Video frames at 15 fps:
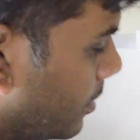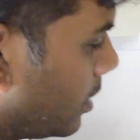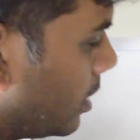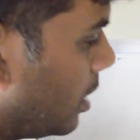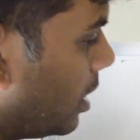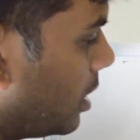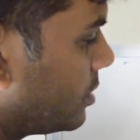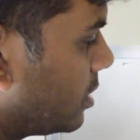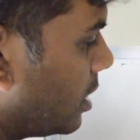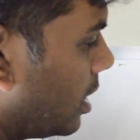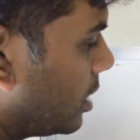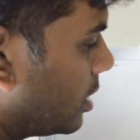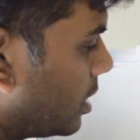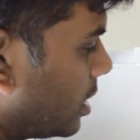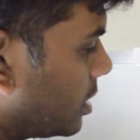let's
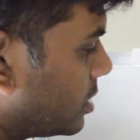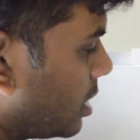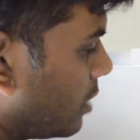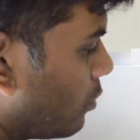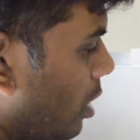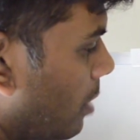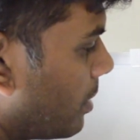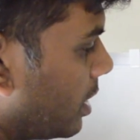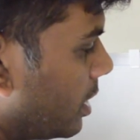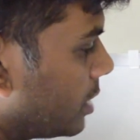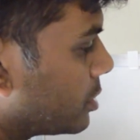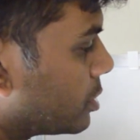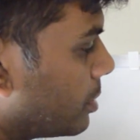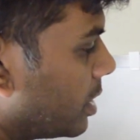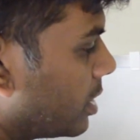say a test environment
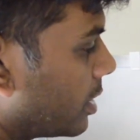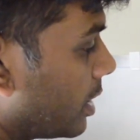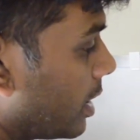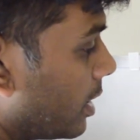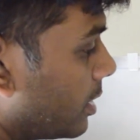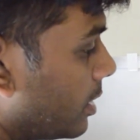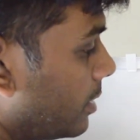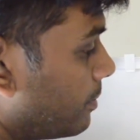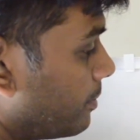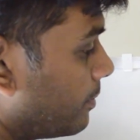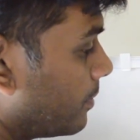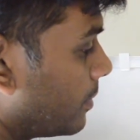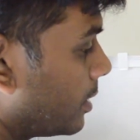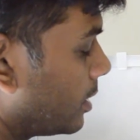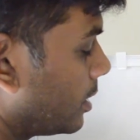needs to be created,
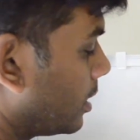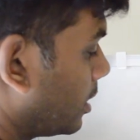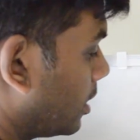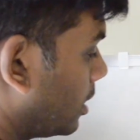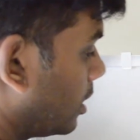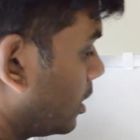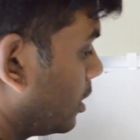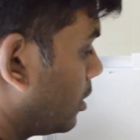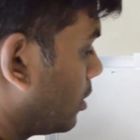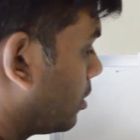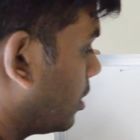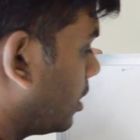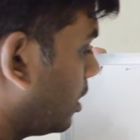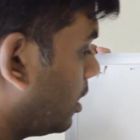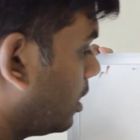
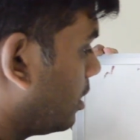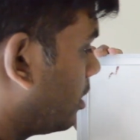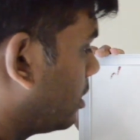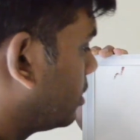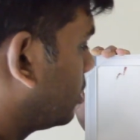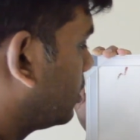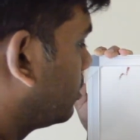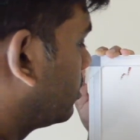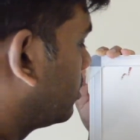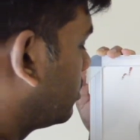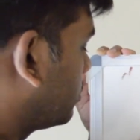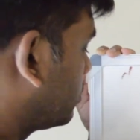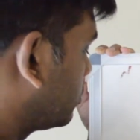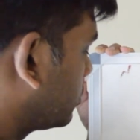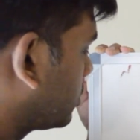
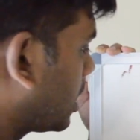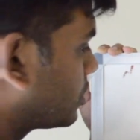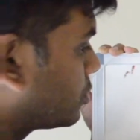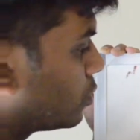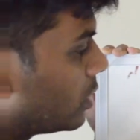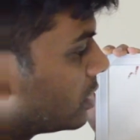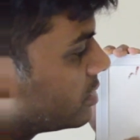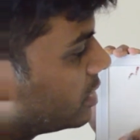so as soon as the